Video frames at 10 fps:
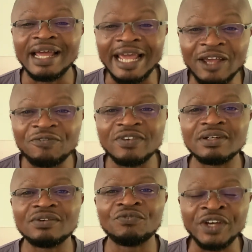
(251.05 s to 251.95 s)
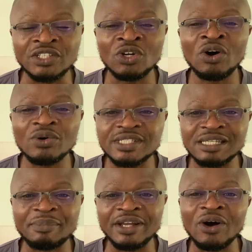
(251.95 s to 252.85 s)
if Victor
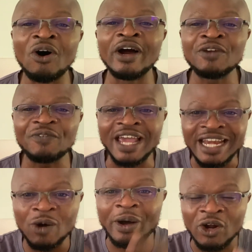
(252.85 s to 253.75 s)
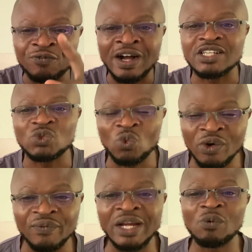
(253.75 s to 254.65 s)
Osimehn, or if any one of us
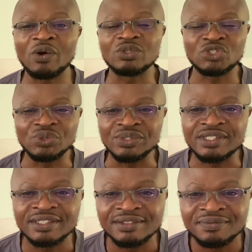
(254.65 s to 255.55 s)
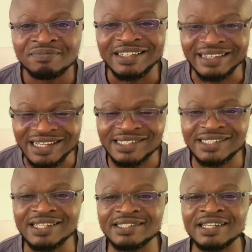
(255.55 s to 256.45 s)
really want to choose, next
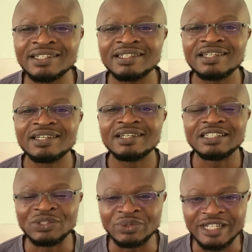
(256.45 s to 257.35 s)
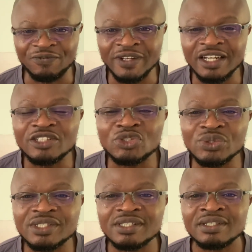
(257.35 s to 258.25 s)
season, you definitely
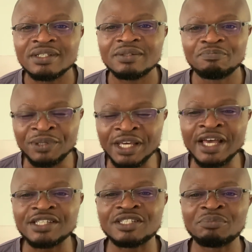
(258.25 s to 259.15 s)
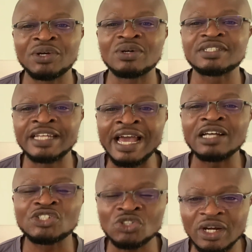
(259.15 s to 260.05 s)
choose PSG because they are
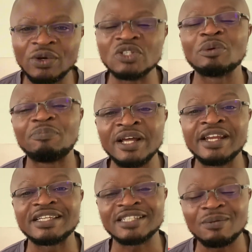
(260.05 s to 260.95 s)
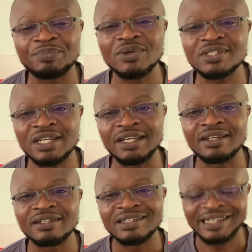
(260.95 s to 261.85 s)
surely going to be playing the Champions League.
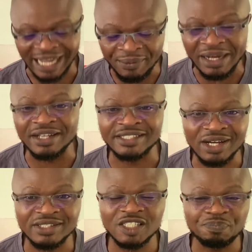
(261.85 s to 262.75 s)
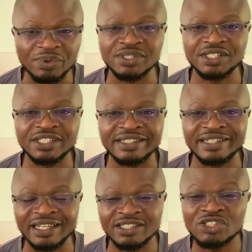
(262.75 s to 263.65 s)
Currently, Chelsea's position,
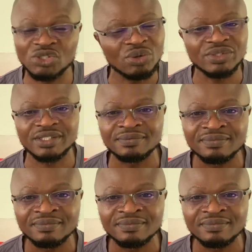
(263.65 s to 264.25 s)
nothing shows